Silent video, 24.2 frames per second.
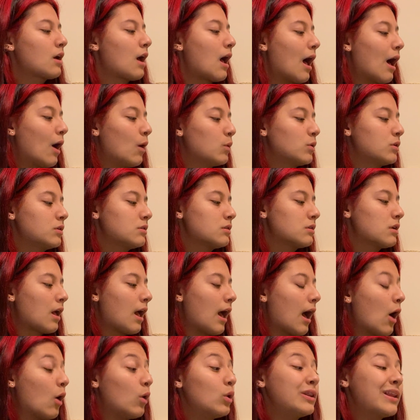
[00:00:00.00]

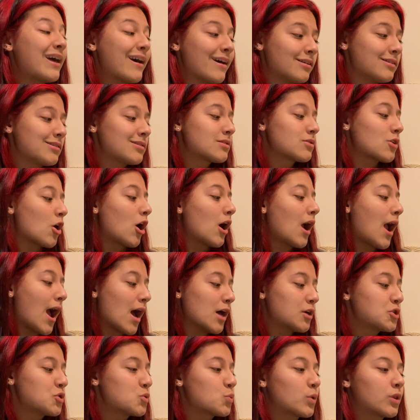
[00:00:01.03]
Owlets are
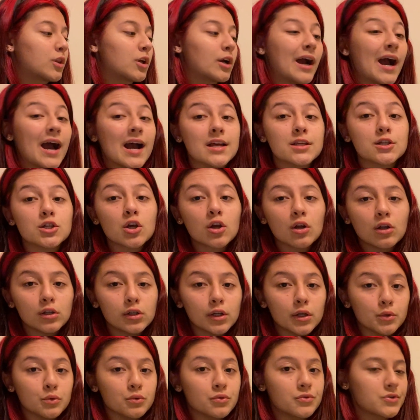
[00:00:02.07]
hatched with their eyes
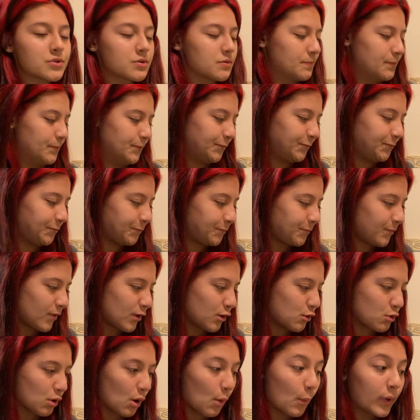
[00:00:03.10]
closed.
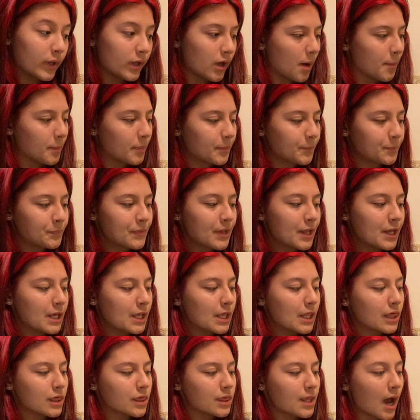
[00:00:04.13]
Growing up.
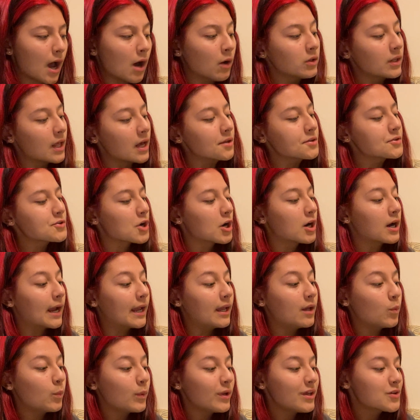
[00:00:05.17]
The owlets are
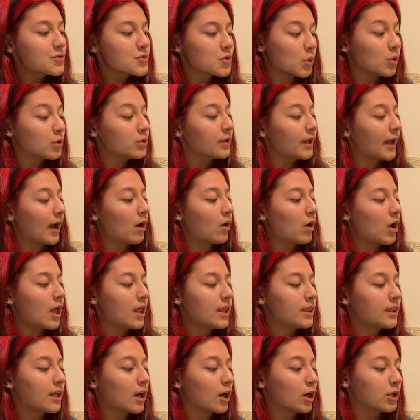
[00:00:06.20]
8 weeks old now.
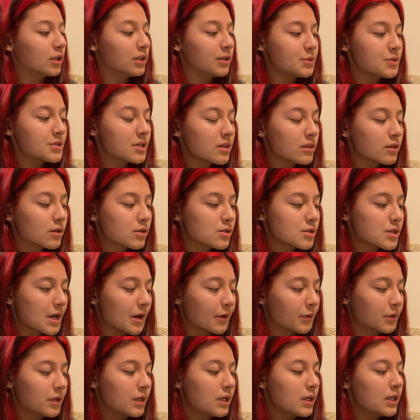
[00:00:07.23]
They are losing their
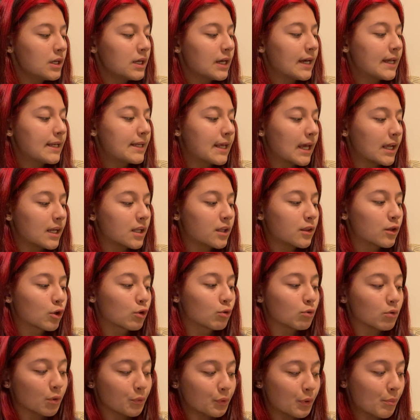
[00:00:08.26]
down and getting their
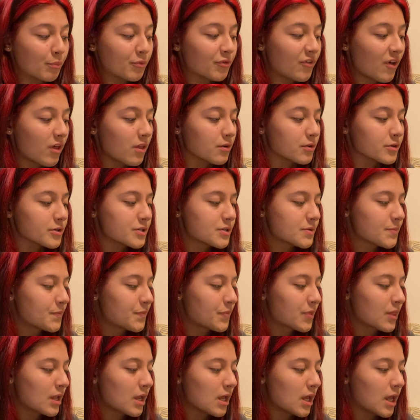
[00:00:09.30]
grown-up feathers.
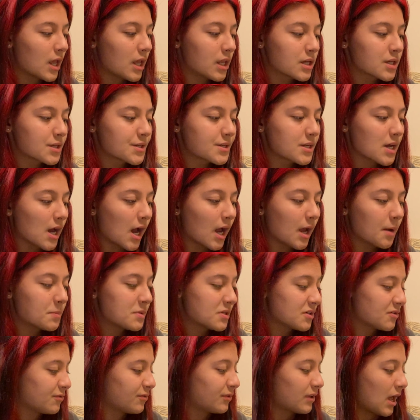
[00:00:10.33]
It is time
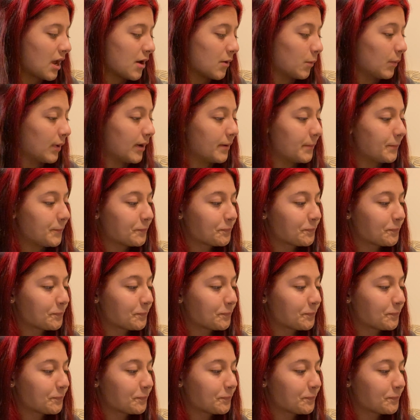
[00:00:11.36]
to fly away.